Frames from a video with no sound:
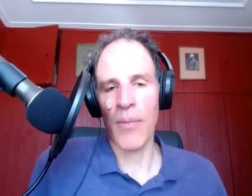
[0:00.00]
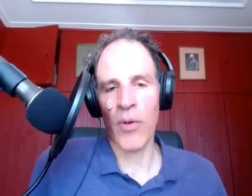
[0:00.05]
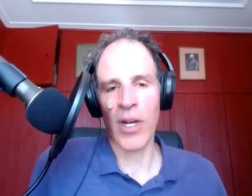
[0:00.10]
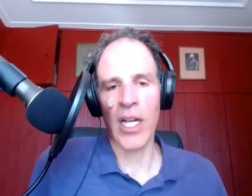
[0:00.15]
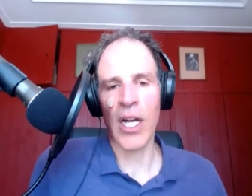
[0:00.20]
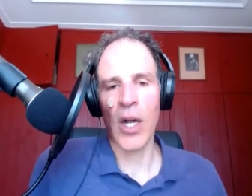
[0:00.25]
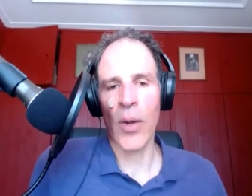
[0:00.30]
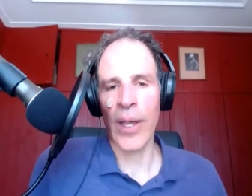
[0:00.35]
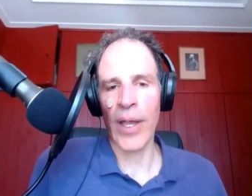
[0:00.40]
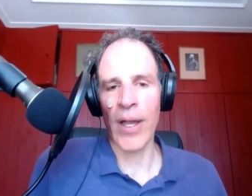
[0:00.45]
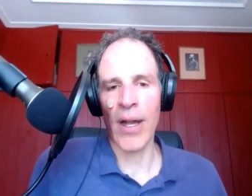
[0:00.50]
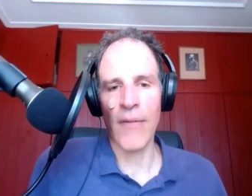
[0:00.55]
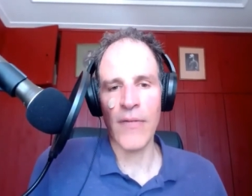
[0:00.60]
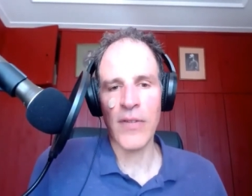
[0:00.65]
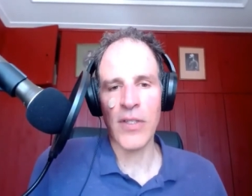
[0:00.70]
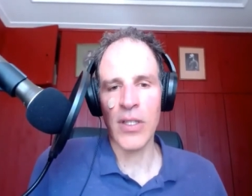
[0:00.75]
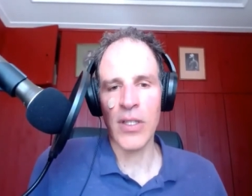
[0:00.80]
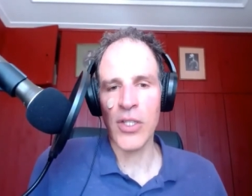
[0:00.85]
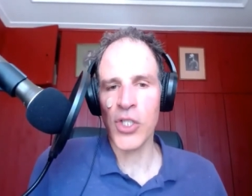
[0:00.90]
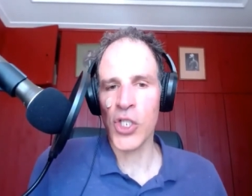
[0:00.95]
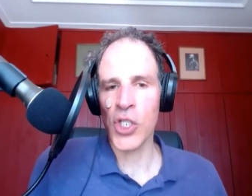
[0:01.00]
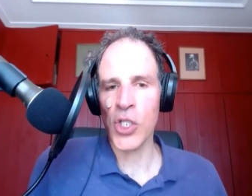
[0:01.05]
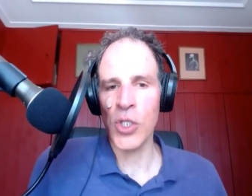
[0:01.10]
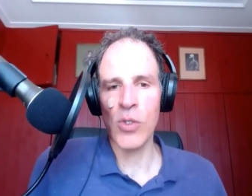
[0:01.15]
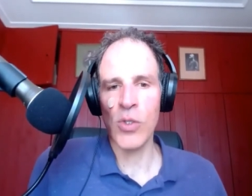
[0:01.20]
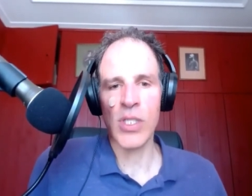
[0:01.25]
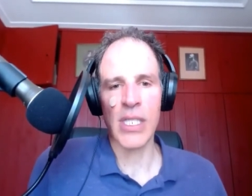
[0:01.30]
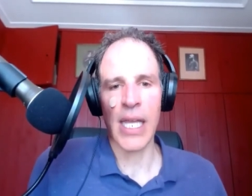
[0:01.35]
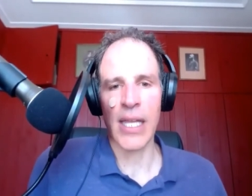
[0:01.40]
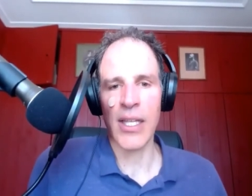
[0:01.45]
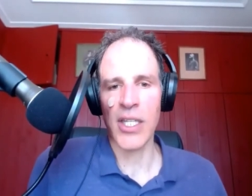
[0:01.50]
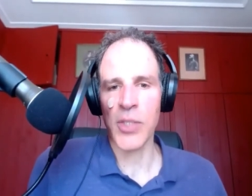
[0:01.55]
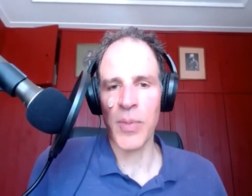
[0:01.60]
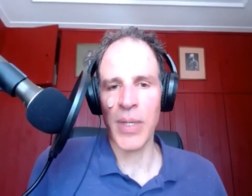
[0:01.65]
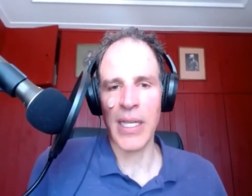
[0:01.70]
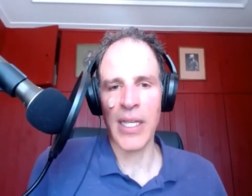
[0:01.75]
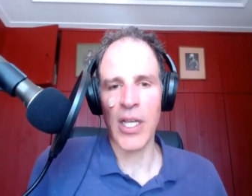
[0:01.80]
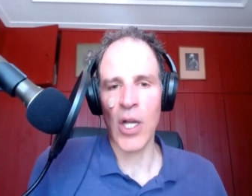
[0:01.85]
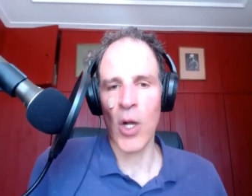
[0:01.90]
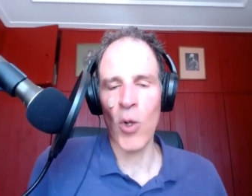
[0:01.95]
We're going off to the shoe
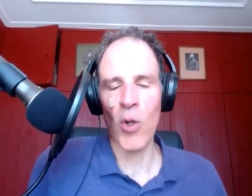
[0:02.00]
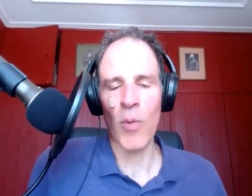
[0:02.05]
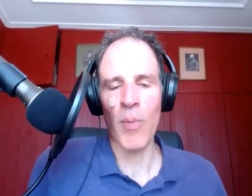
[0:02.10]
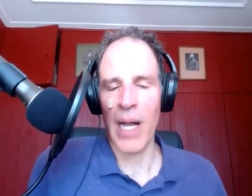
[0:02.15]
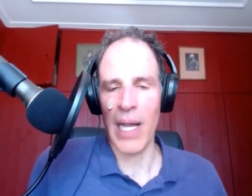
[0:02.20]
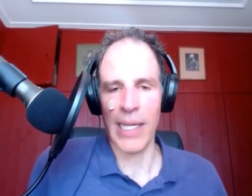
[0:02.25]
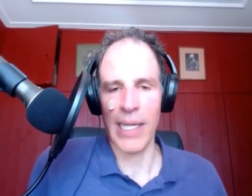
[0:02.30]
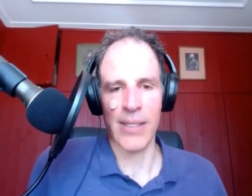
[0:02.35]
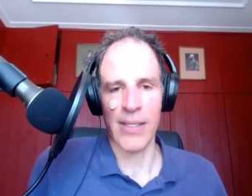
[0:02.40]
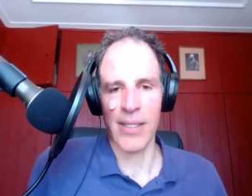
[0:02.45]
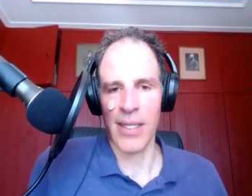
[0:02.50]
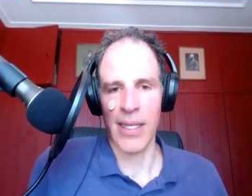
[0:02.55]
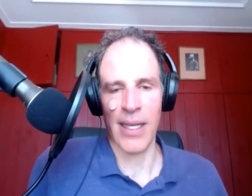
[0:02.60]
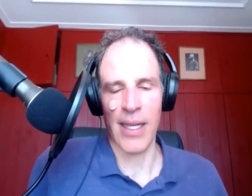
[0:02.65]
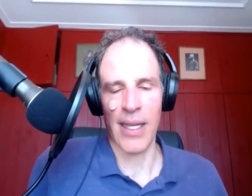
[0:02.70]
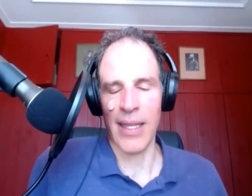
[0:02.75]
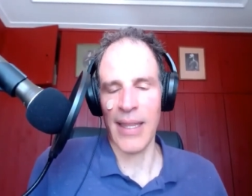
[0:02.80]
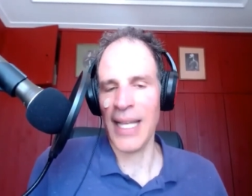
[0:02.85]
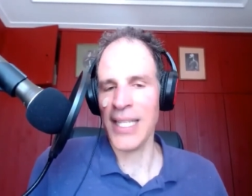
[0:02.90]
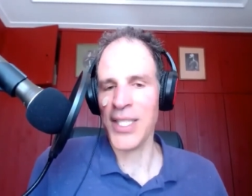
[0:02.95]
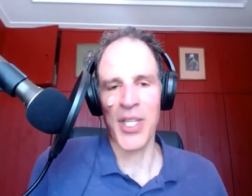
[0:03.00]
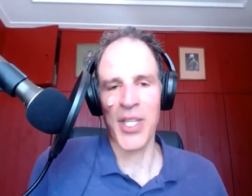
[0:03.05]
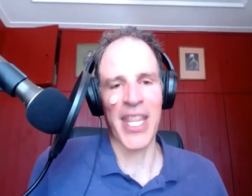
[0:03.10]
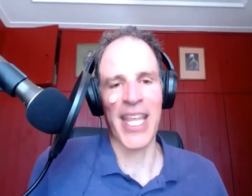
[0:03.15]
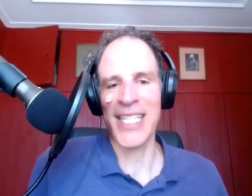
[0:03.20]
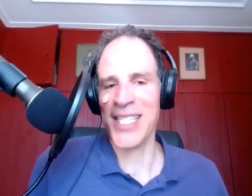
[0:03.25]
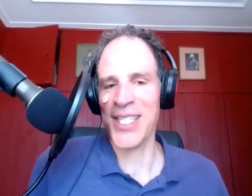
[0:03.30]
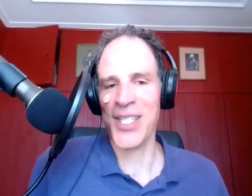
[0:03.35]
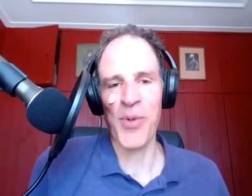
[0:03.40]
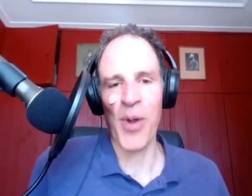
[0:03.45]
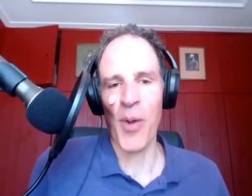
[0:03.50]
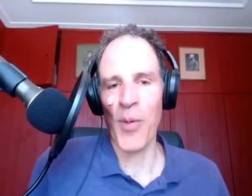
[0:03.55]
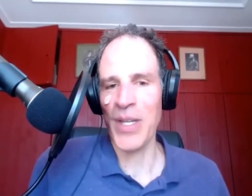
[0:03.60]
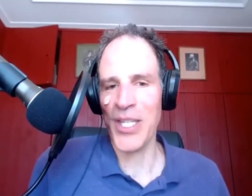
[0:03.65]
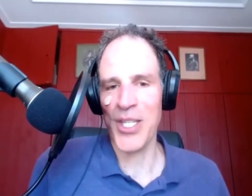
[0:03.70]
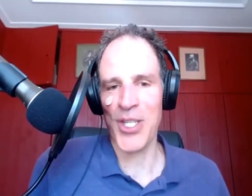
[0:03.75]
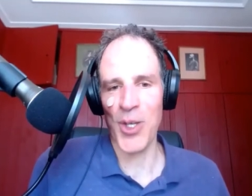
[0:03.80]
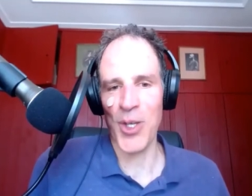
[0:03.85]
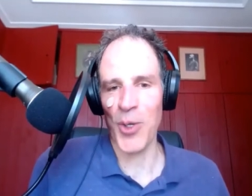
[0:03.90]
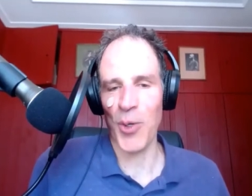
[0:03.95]
salesman coal mines today. That's, that's just what we
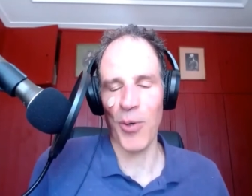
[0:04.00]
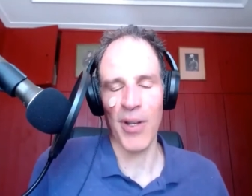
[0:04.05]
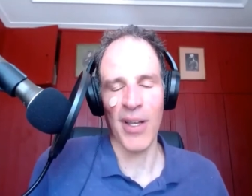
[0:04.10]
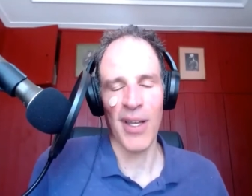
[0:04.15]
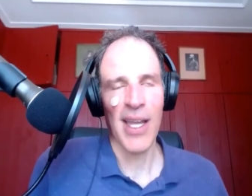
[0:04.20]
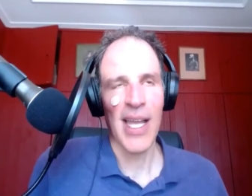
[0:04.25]
do.